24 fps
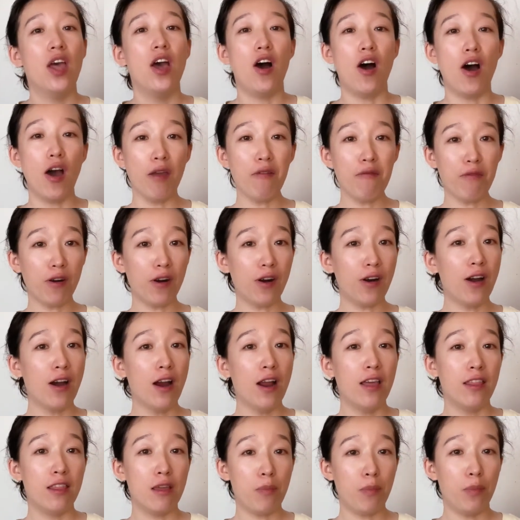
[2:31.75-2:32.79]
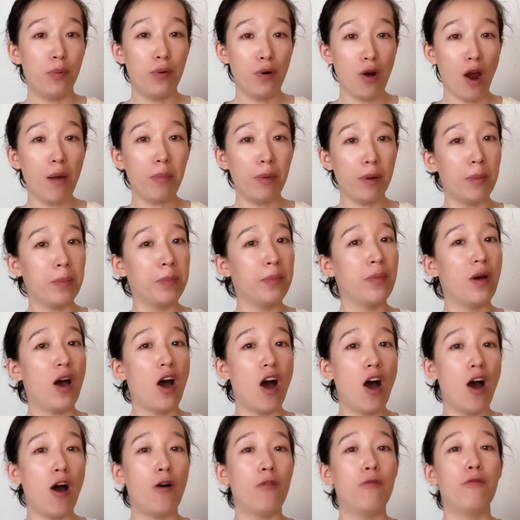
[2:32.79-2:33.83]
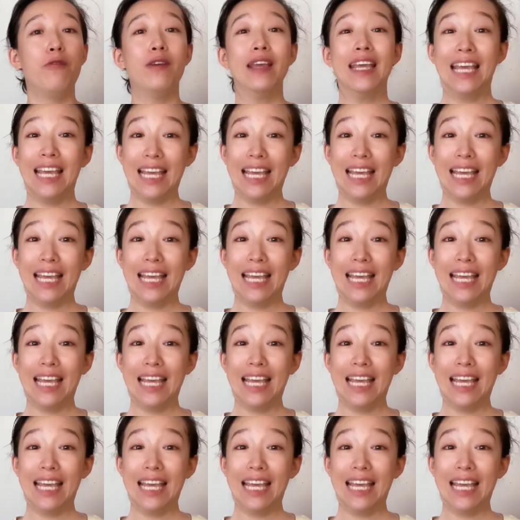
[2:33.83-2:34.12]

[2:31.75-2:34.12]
However, the problem of